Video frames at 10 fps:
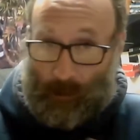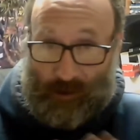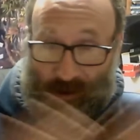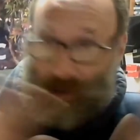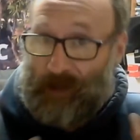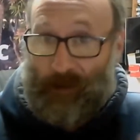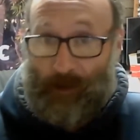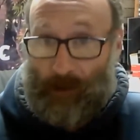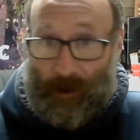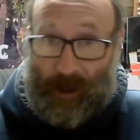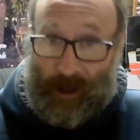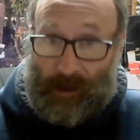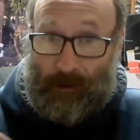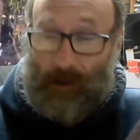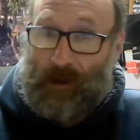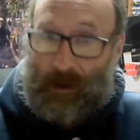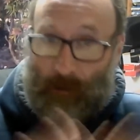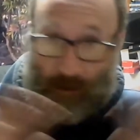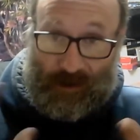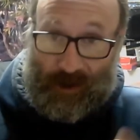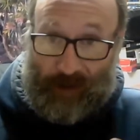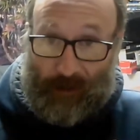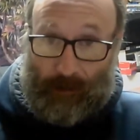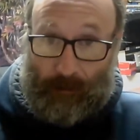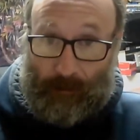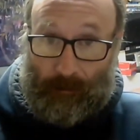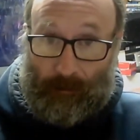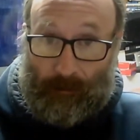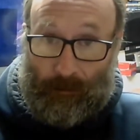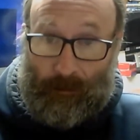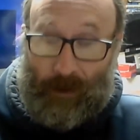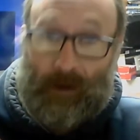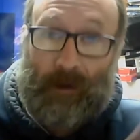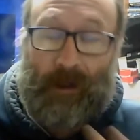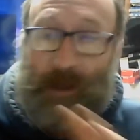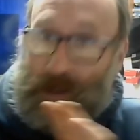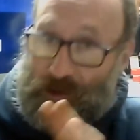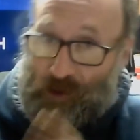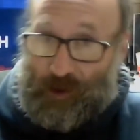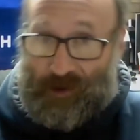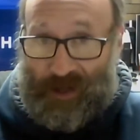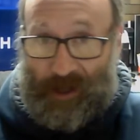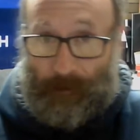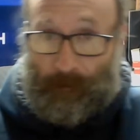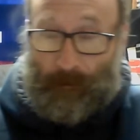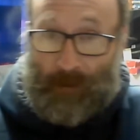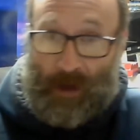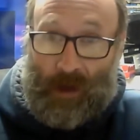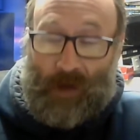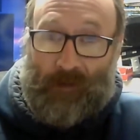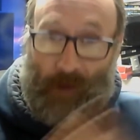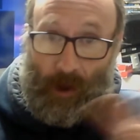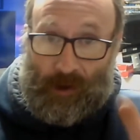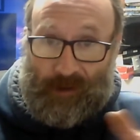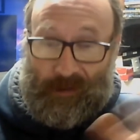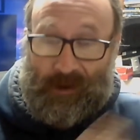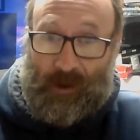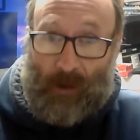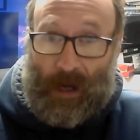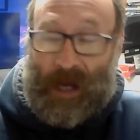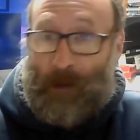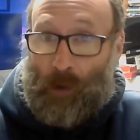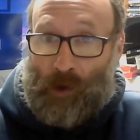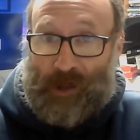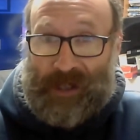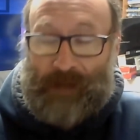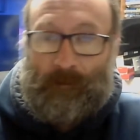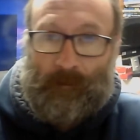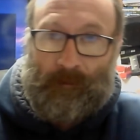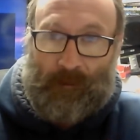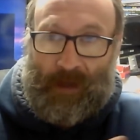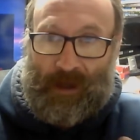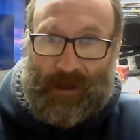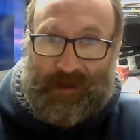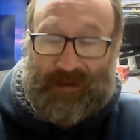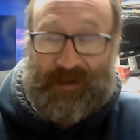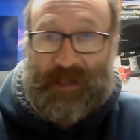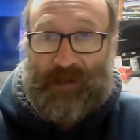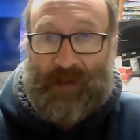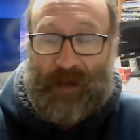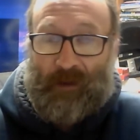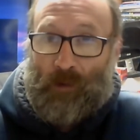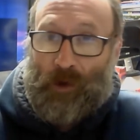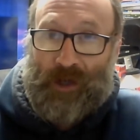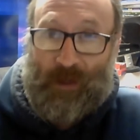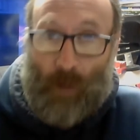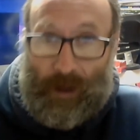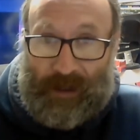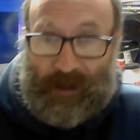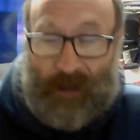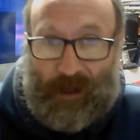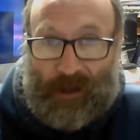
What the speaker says: just leave it, okay? We'll just leave it. It is Tuesday. For those of us who are working, it is the second day of the working week.